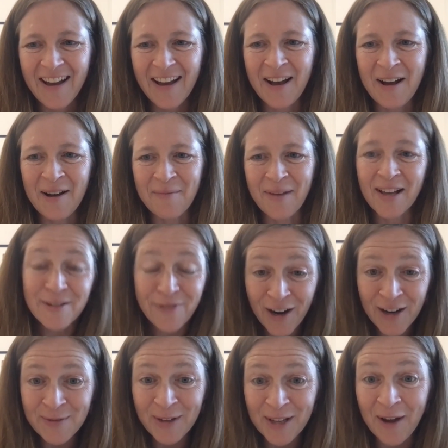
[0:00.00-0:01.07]
um, as
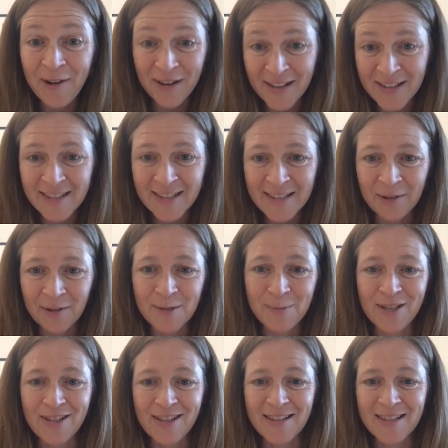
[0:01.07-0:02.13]
far as we know, it is a single
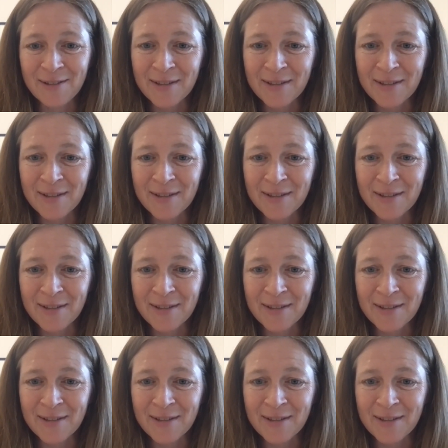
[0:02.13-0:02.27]
species.